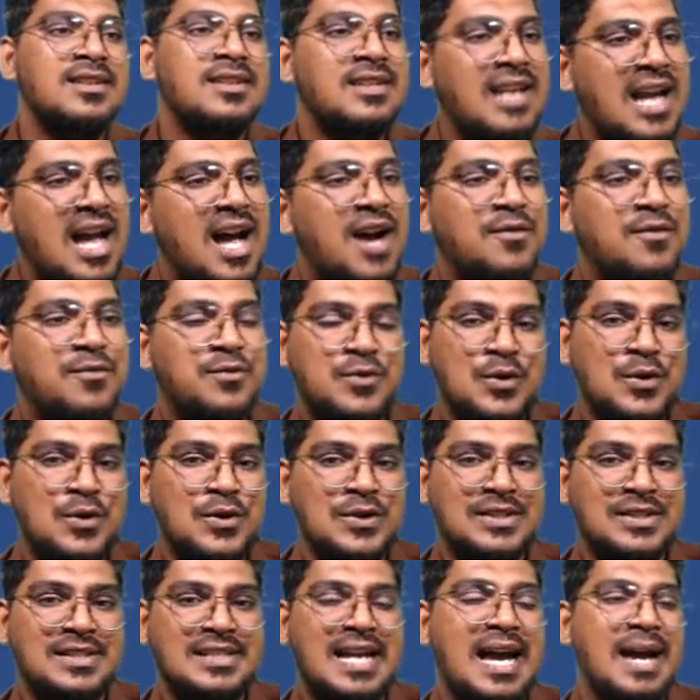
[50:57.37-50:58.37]
Yeah, of
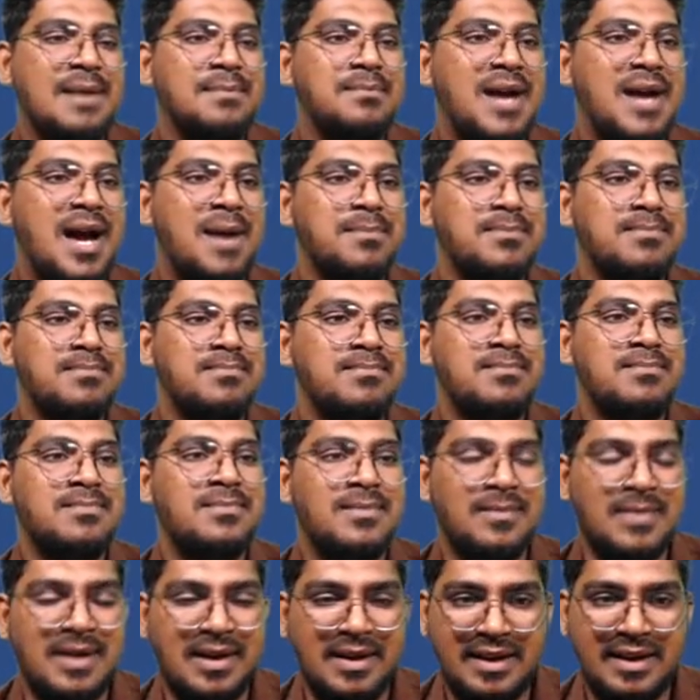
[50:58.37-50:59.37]
course.
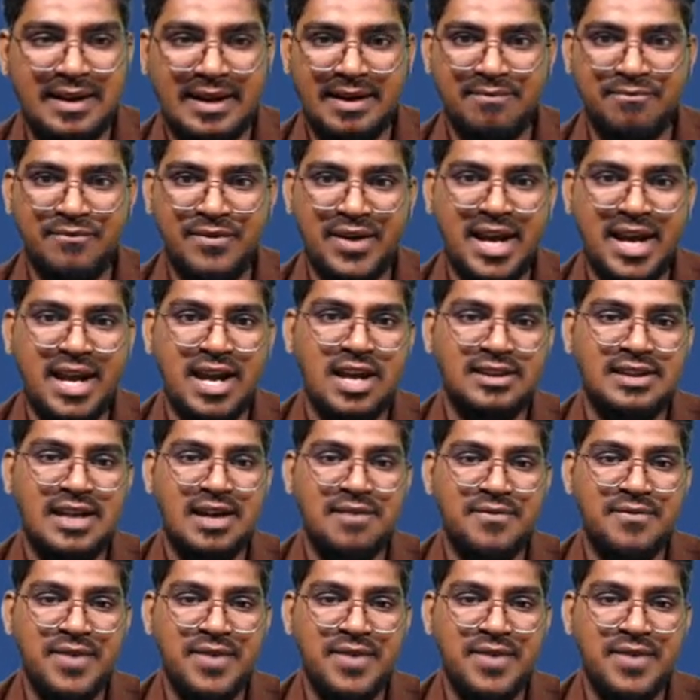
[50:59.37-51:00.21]
I'm the